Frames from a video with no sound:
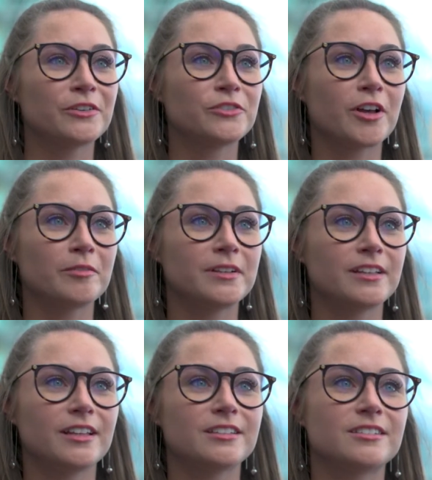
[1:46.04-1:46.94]
work for a
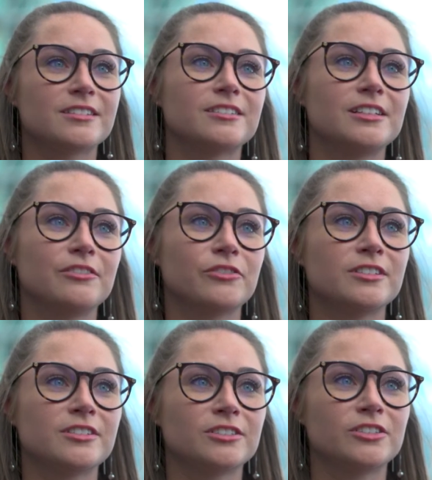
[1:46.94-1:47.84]
company that's
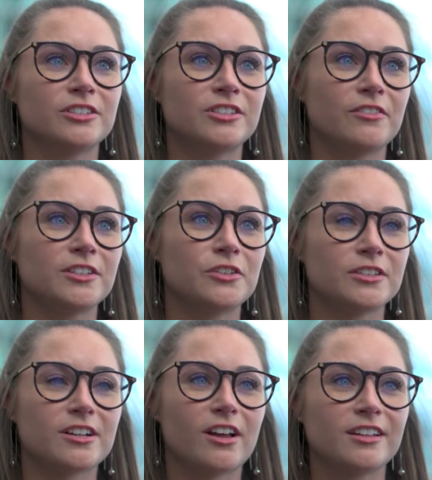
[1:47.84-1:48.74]
delivering such a good service to
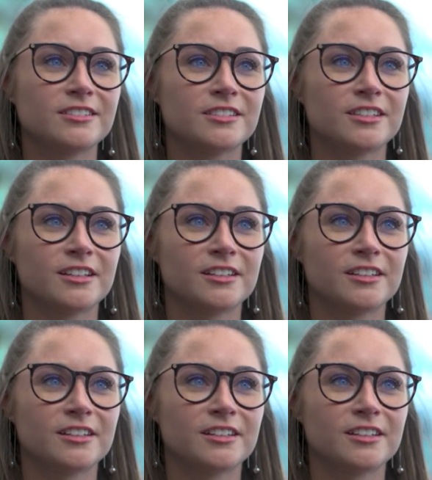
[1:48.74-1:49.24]
its clients.